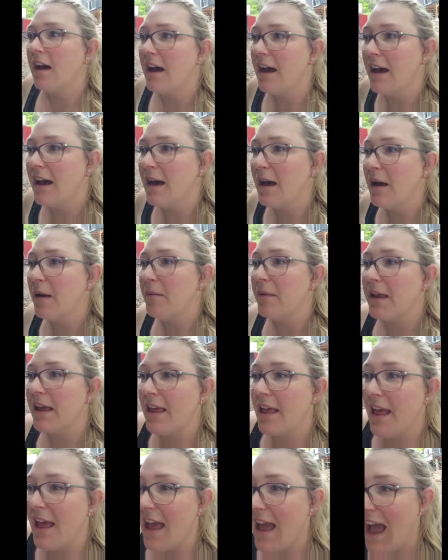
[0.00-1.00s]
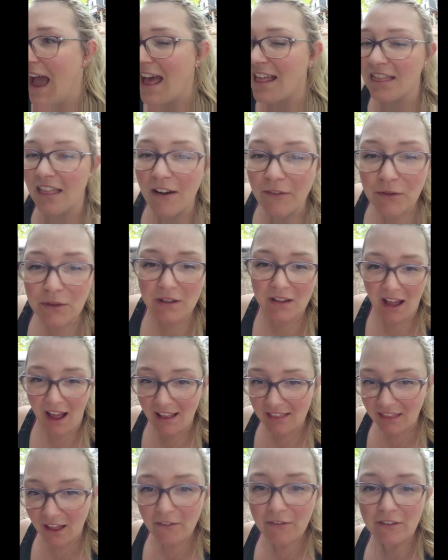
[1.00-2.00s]
I loved
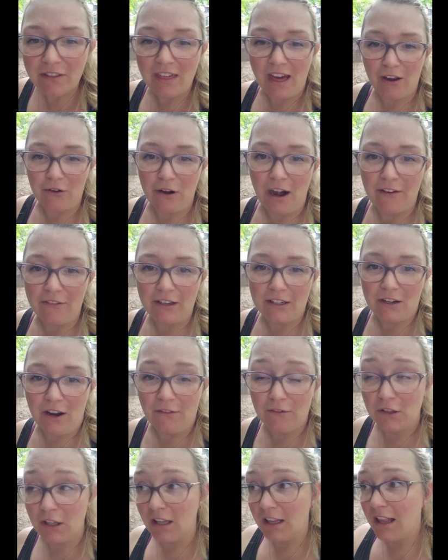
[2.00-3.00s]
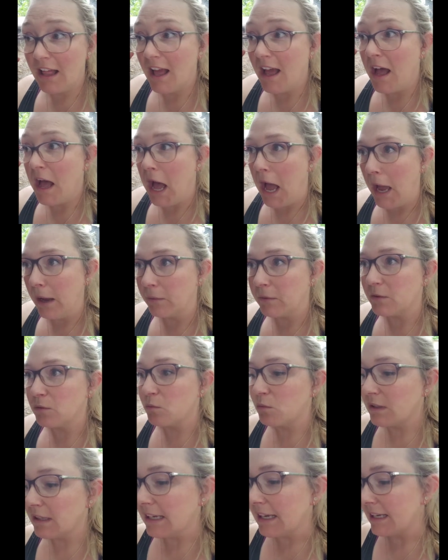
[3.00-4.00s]
that graphic novel. I was
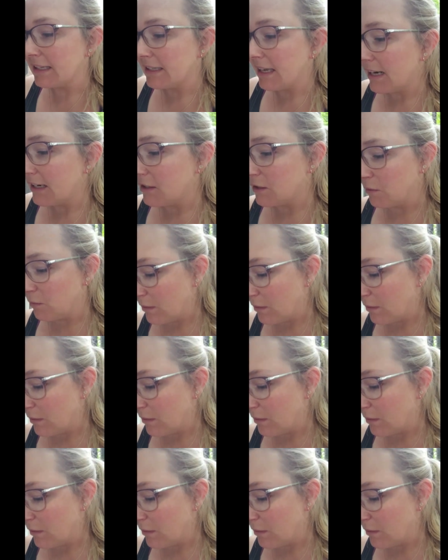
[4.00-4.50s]
really excited